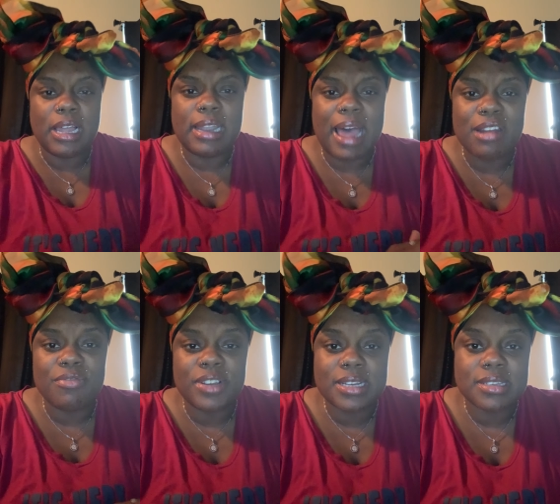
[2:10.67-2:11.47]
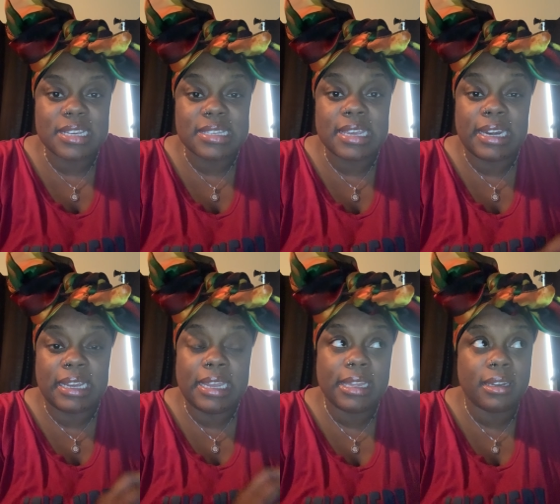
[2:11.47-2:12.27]
a lot of us is in
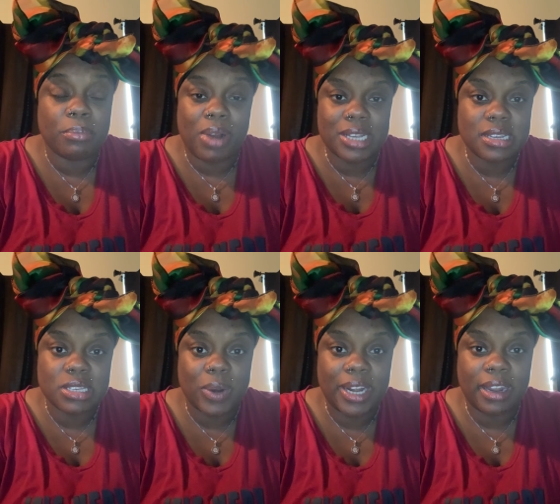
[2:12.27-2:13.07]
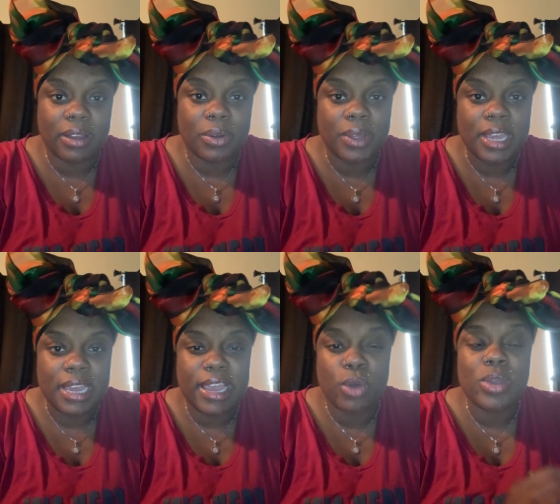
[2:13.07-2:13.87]
a healing process right now.
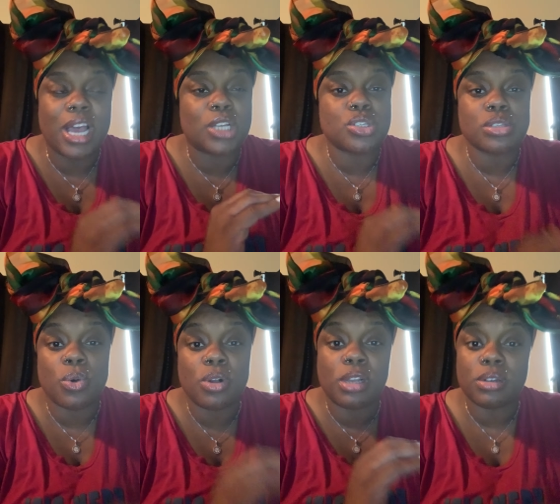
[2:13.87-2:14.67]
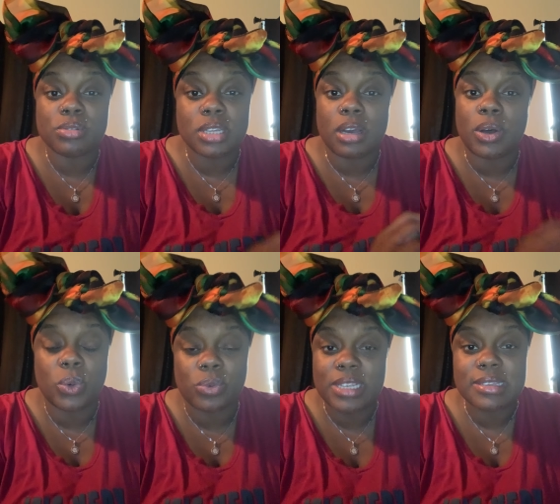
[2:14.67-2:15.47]
And we are so close to
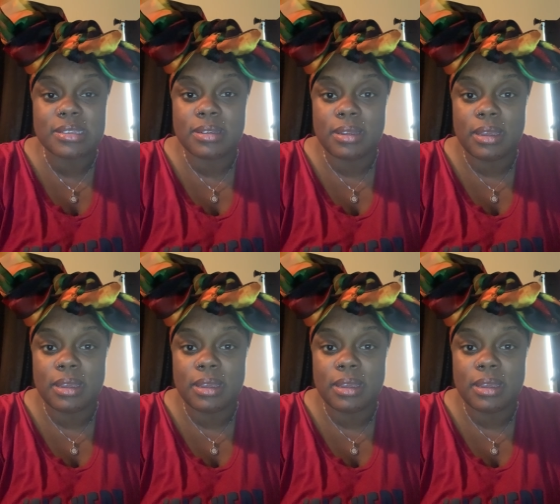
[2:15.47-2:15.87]
wholeness